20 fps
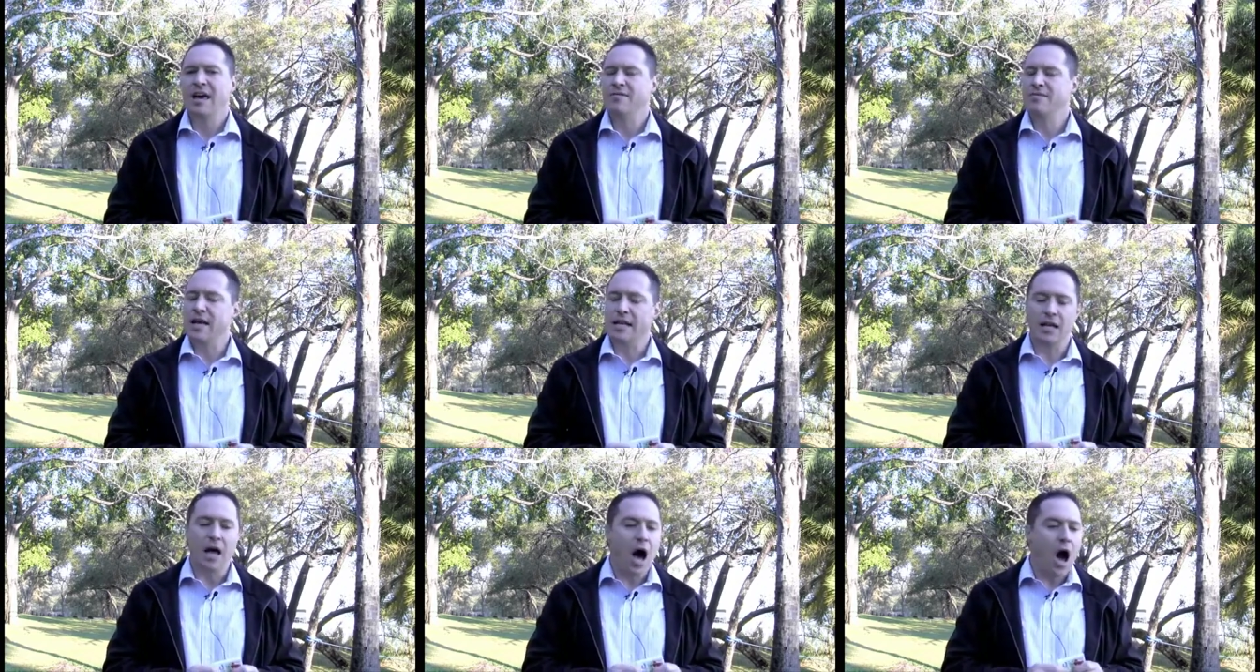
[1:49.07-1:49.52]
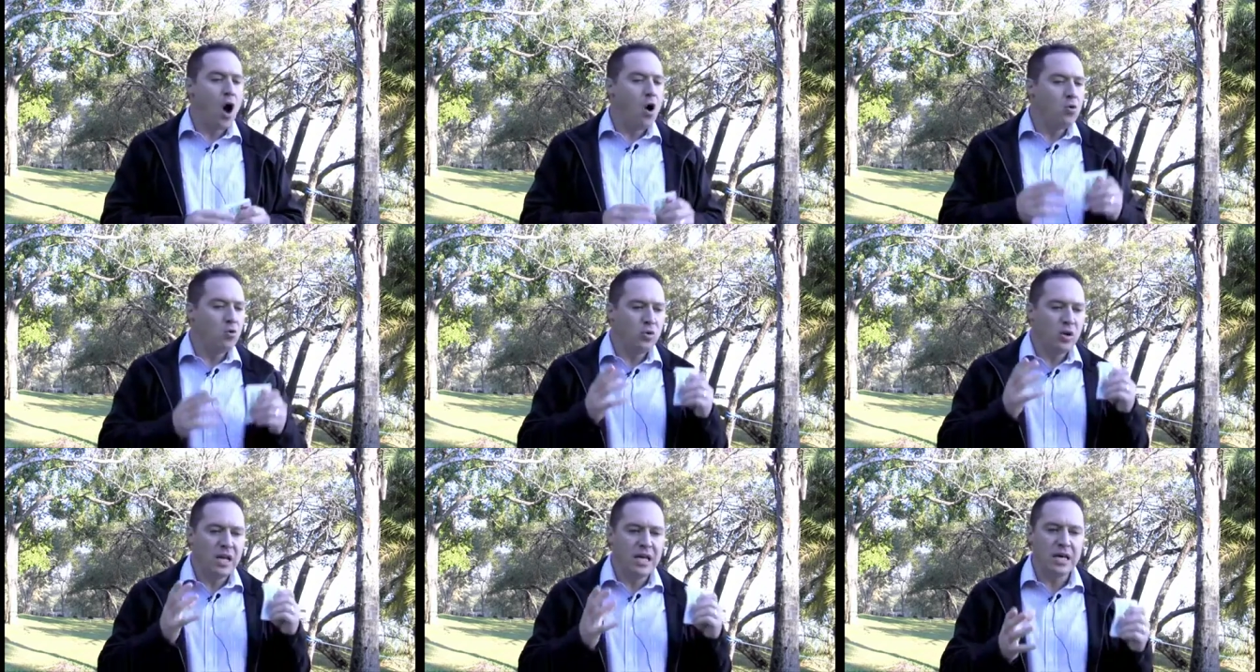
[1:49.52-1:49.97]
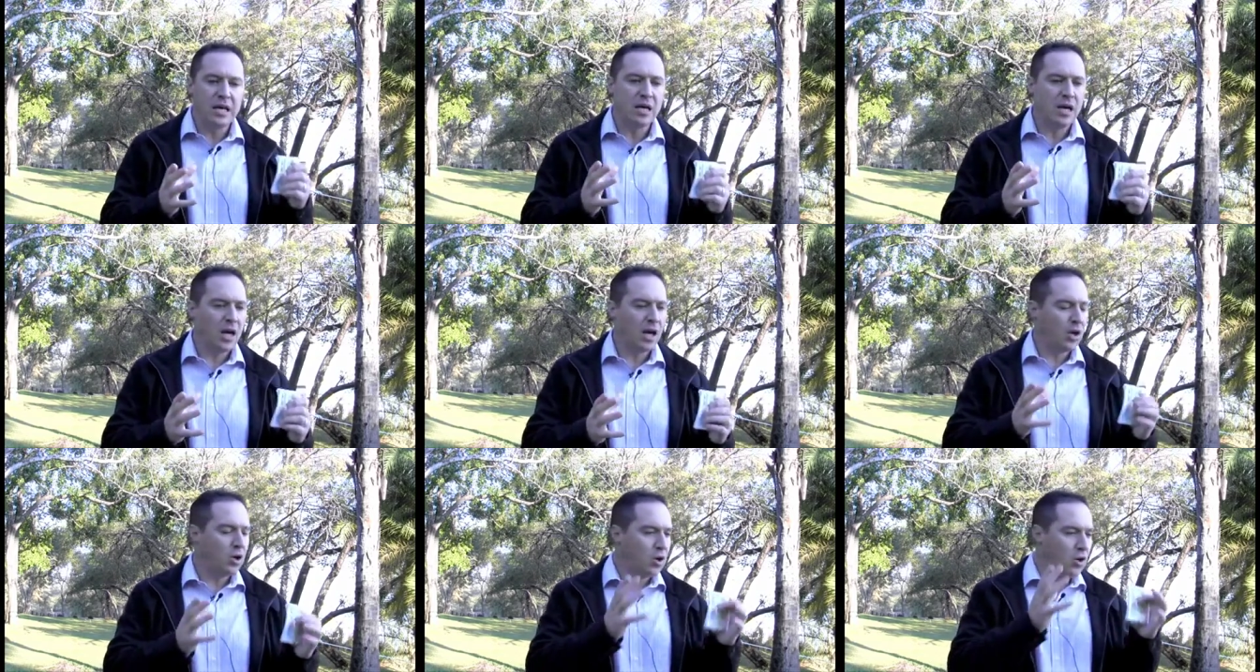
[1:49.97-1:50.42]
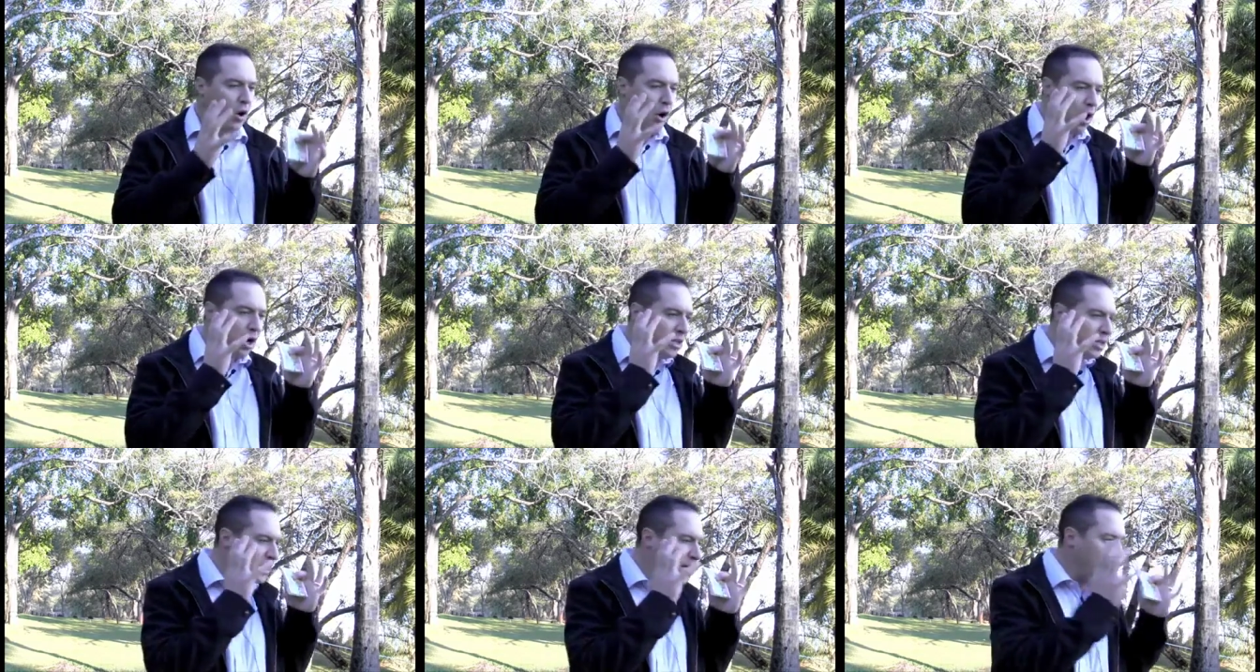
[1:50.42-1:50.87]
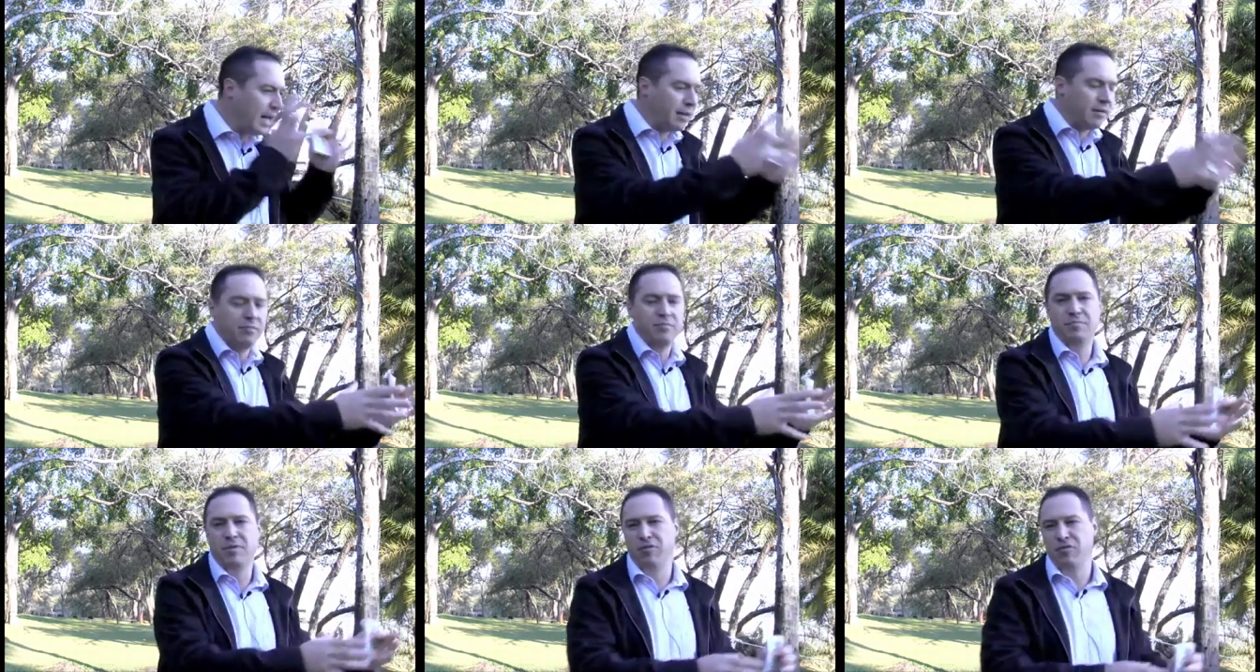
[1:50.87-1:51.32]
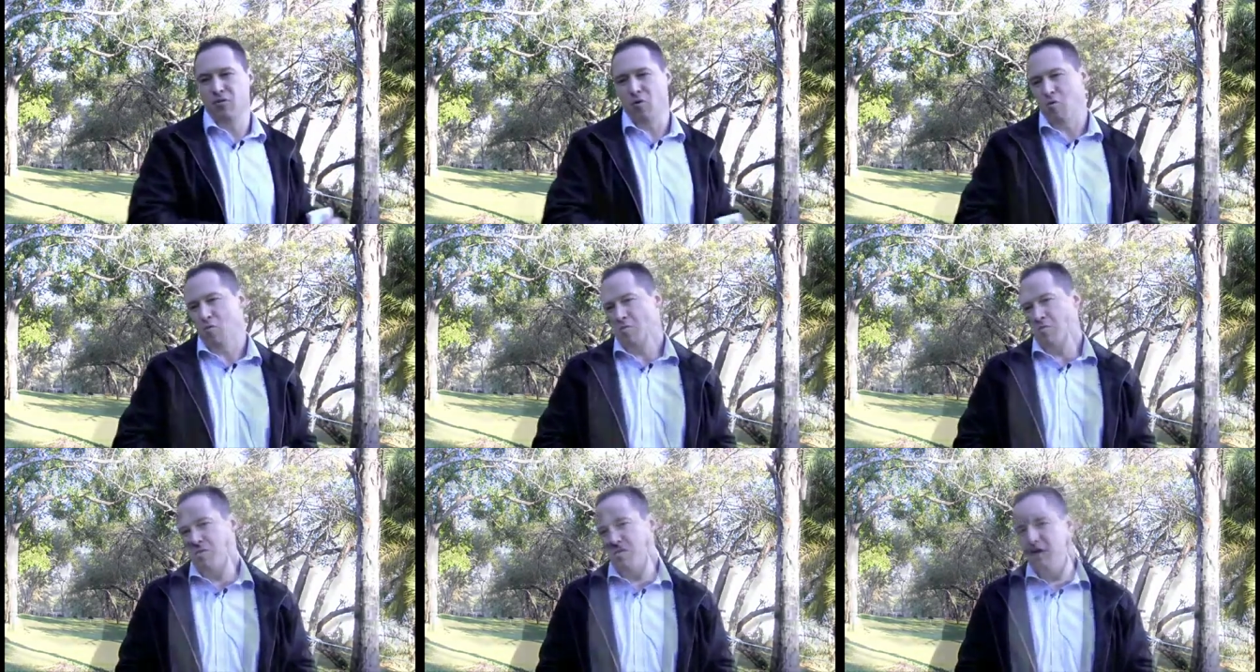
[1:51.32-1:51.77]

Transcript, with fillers: that only God can perform.